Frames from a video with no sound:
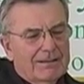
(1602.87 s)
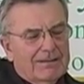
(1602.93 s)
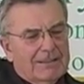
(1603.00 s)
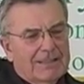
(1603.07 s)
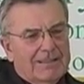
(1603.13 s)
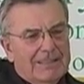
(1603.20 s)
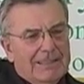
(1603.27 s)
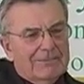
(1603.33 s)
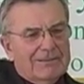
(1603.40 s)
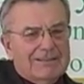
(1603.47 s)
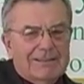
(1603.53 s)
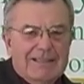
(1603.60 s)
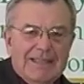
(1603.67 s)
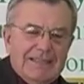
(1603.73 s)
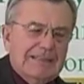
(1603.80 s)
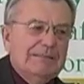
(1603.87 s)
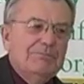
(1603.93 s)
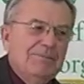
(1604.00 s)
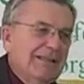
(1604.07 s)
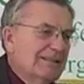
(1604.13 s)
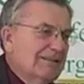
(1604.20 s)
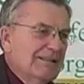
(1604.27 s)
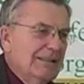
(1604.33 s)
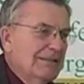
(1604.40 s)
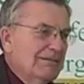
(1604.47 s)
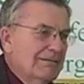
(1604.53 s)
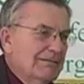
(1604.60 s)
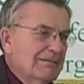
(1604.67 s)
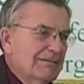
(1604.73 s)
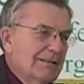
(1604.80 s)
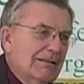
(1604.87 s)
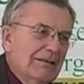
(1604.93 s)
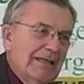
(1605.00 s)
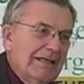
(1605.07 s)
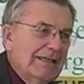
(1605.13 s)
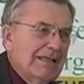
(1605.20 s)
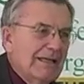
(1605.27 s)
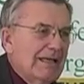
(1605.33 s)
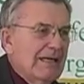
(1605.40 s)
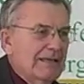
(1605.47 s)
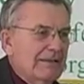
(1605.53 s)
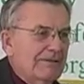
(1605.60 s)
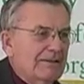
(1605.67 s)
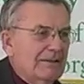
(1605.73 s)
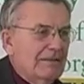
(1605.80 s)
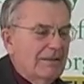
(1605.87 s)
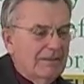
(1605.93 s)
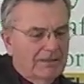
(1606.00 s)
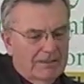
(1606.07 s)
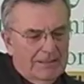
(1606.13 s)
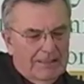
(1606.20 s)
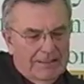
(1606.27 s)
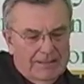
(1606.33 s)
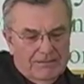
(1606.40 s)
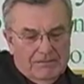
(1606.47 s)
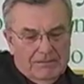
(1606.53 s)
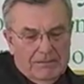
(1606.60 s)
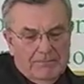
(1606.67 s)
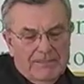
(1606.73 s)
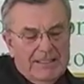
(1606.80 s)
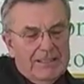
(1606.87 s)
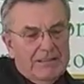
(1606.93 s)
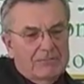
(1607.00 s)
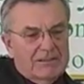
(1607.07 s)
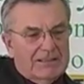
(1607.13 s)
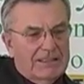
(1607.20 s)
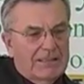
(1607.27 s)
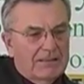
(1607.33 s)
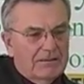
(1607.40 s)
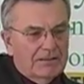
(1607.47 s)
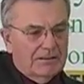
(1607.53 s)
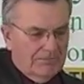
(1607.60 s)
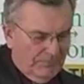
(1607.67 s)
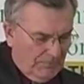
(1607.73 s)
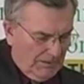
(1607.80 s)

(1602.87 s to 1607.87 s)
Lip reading: And that was the next best thing that I got out of it. And the meeting was held.